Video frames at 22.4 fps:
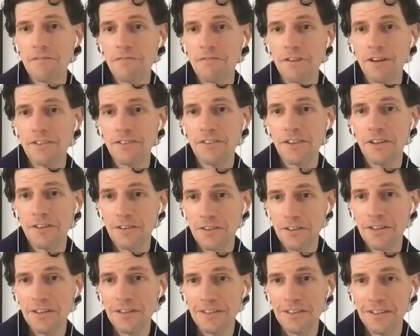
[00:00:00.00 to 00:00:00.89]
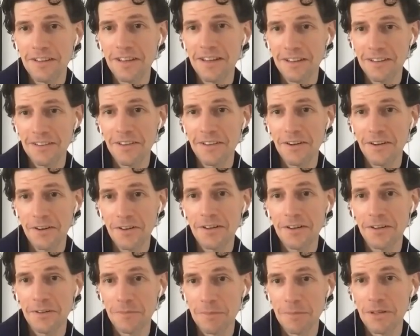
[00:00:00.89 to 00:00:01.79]
of friends that are in
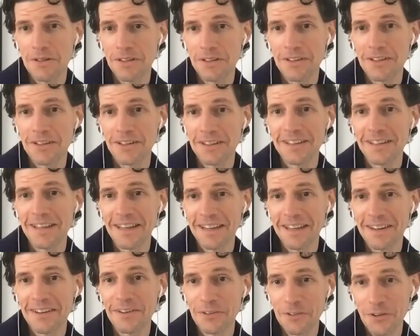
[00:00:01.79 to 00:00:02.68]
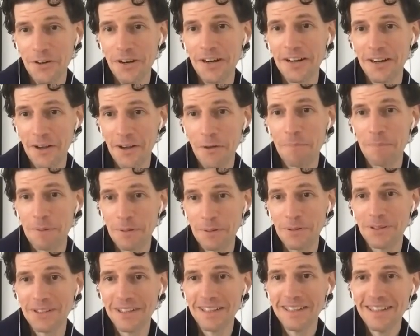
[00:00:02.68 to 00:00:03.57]
America that are trying to help
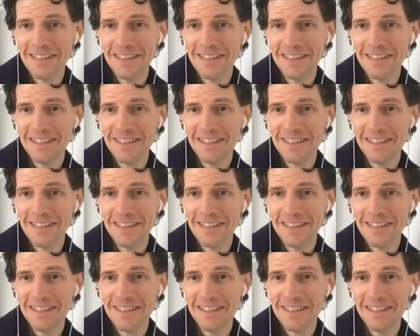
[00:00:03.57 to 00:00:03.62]
you,